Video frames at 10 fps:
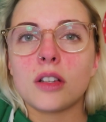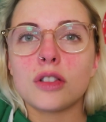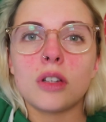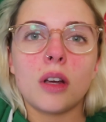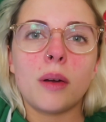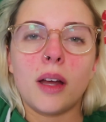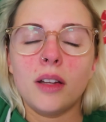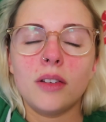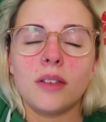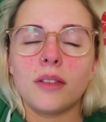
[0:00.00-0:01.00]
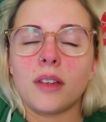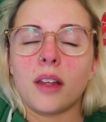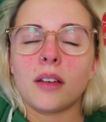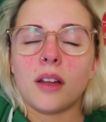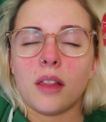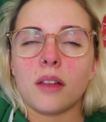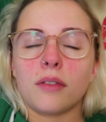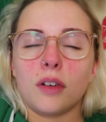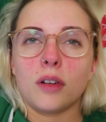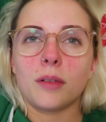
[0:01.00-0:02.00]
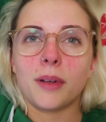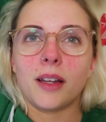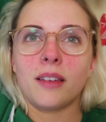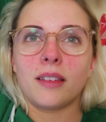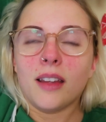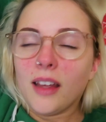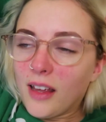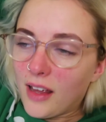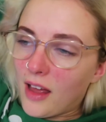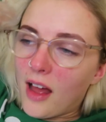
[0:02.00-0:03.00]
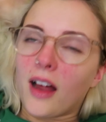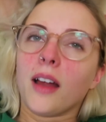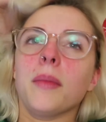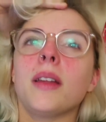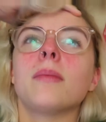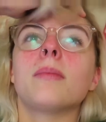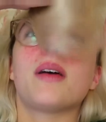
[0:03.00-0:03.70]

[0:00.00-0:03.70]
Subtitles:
So ends another Vlogmas. I am in